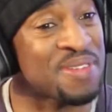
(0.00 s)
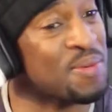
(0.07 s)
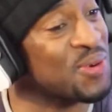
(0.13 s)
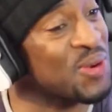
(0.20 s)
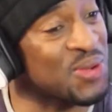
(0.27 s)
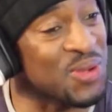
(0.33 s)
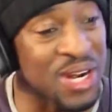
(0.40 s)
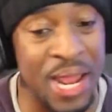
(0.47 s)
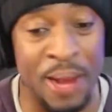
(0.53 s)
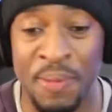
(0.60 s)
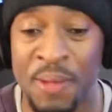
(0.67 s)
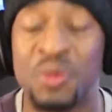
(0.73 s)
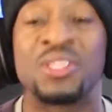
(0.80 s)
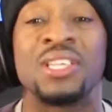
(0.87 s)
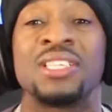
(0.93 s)
A lot of
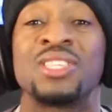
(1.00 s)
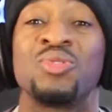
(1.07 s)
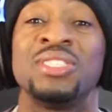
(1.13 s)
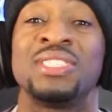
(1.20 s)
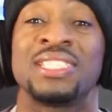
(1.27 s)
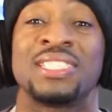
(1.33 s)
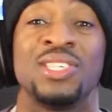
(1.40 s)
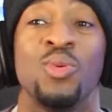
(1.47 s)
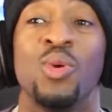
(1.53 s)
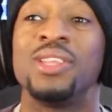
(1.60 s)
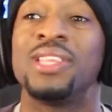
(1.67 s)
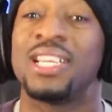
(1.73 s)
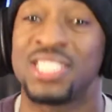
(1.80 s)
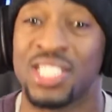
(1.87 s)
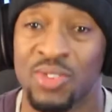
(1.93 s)
people think the 360 won
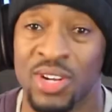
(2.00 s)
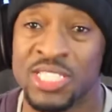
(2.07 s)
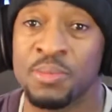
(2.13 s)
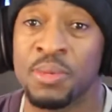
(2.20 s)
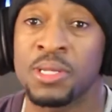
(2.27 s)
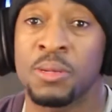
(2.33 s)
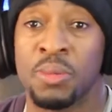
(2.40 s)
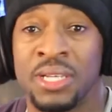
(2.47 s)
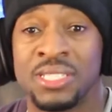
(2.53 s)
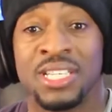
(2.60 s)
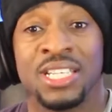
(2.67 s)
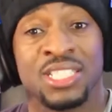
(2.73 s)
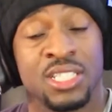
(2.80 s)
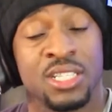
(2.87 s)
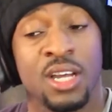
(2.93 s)
that generation, but the
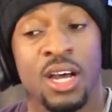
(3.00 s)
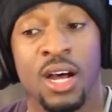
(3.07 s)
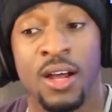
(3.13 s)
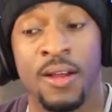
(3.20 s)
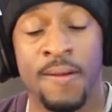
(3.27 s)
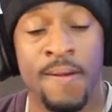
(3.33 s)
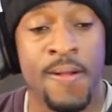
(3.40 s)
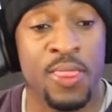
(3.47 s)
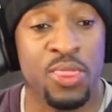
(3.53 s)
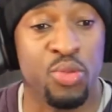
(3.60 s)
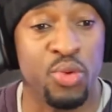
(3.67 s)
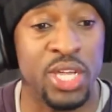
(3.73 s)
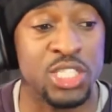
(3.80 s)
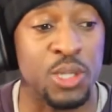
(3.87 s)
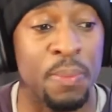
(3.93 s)
PlayStation
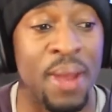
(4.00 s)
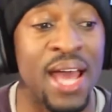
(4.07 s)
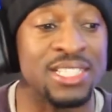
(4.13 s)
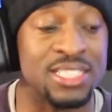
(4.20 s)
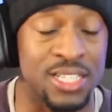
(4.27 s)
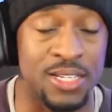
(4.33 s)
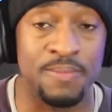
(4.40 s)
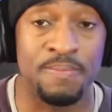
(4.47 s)
3 surpassed it